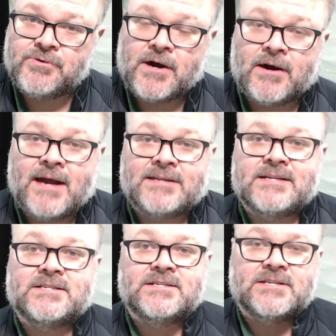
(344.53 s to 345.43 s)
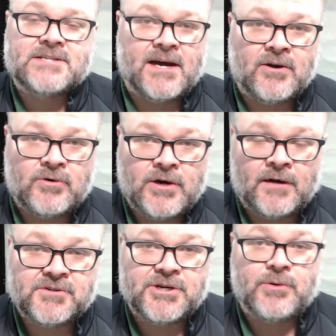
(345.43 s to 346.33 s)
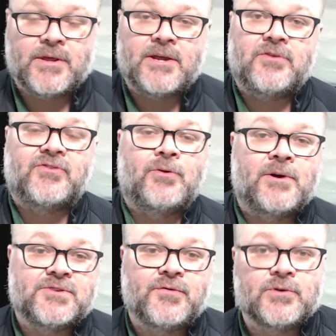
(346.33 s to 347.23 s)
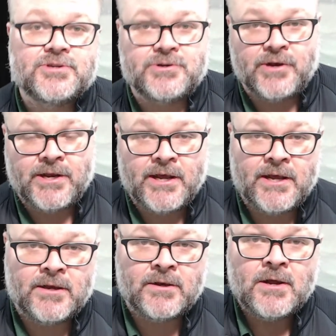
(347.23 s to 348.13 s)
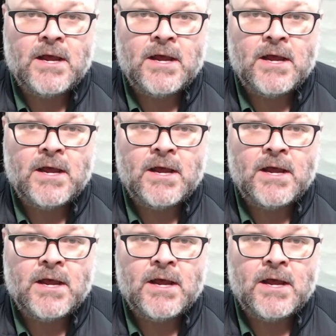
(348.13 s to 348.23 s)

All right, this is the Scott Hogan Golf Show. Thank you so much for tuning in.